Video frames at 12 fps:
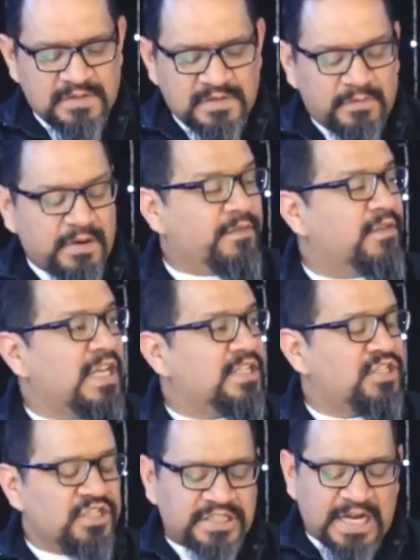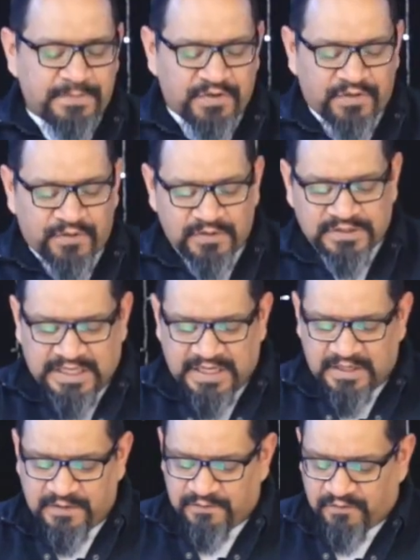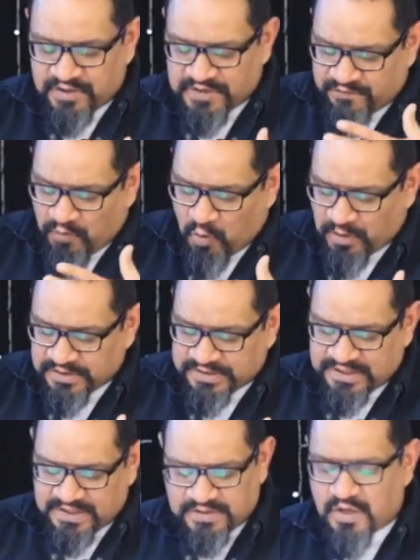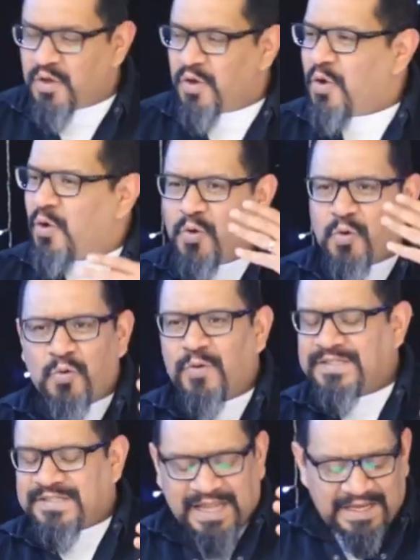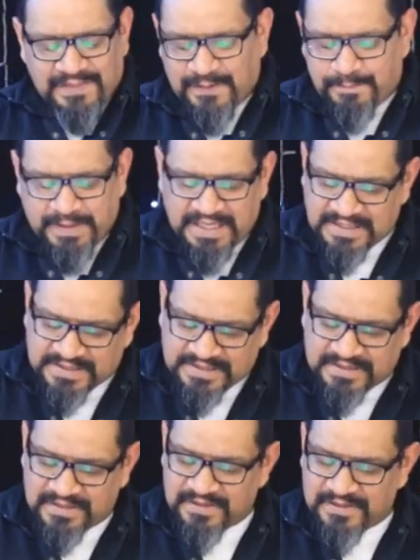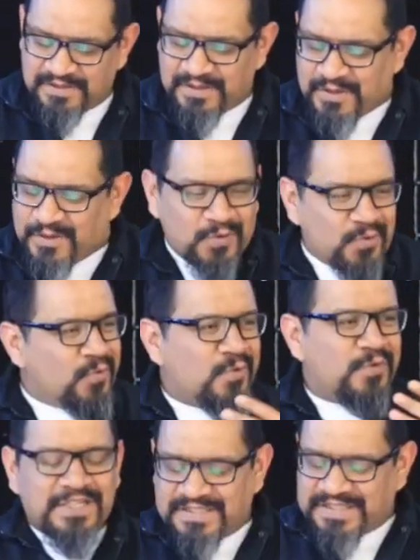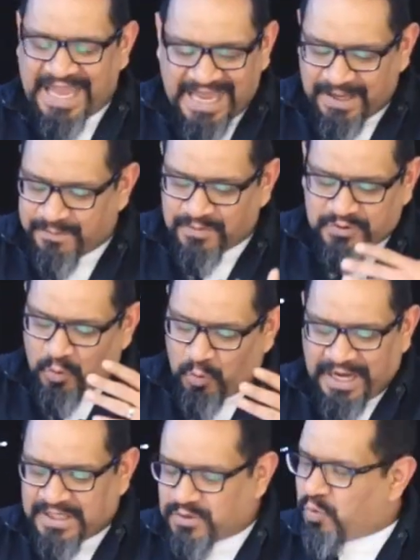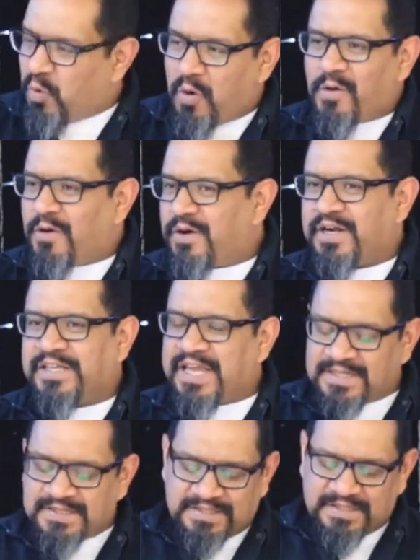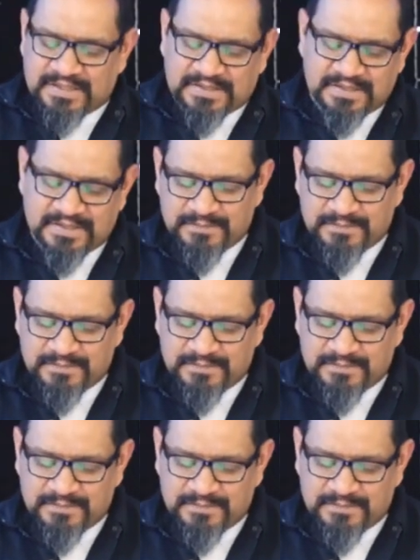Revelation chapter thirteen, verse four says, "Who is like the beast? Who is able to wage war against it?"